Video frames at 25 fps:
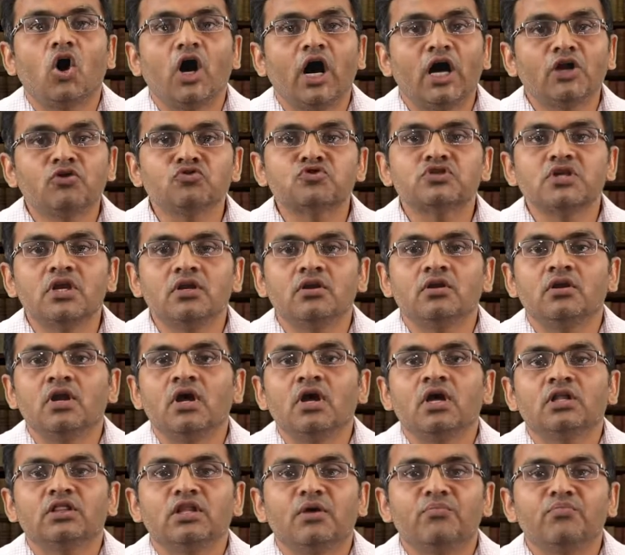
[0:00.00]
Anuchin,
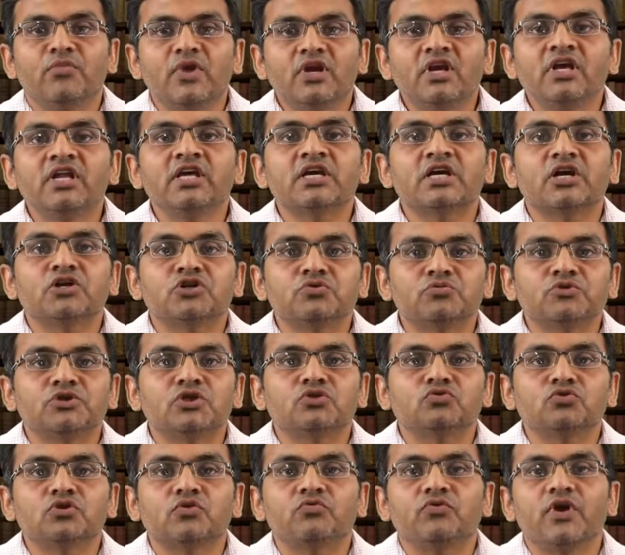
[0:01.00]
the mainly
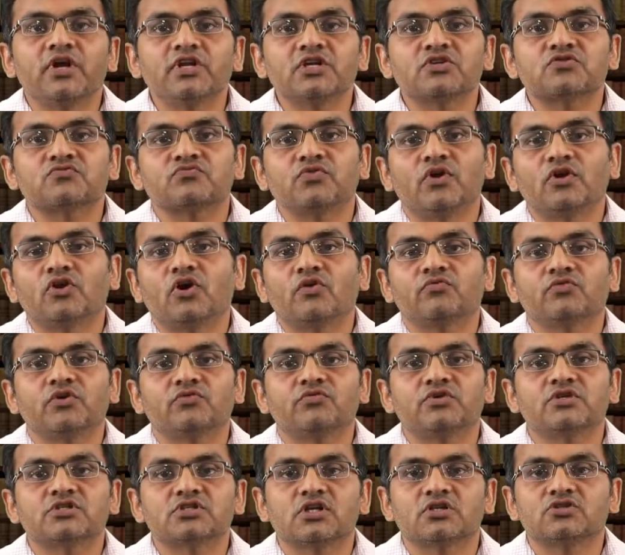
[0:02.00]
contributed to the various field of the
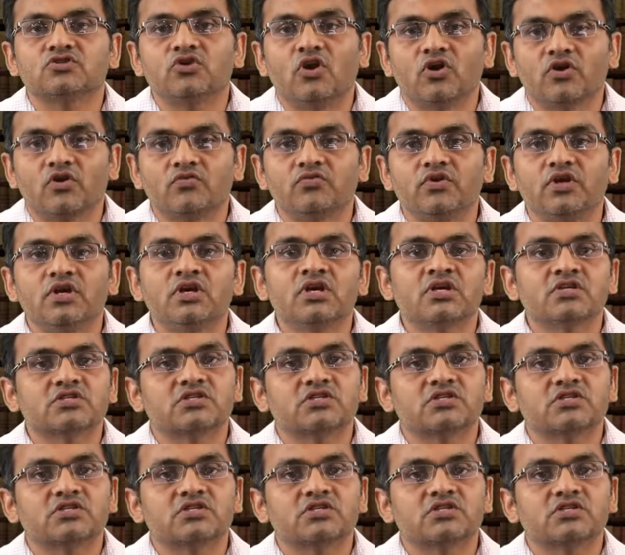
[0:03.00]
physical geography.